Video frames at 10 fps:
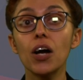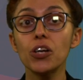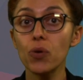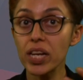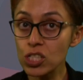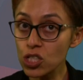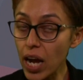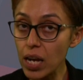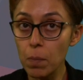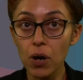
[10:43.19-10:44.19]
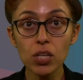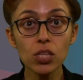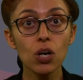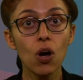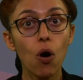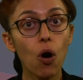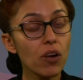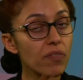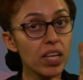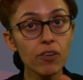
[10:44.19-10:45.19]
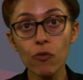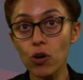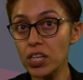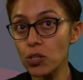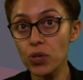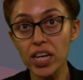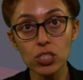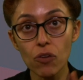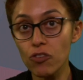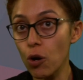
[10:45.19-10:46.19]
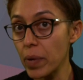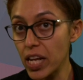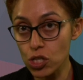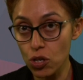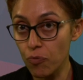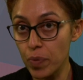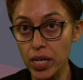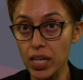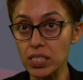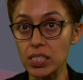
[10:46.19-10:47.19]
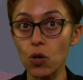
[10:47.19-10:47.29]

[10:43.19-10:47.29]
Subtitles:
during childbirth, or within 42 days of termination of pregnancy.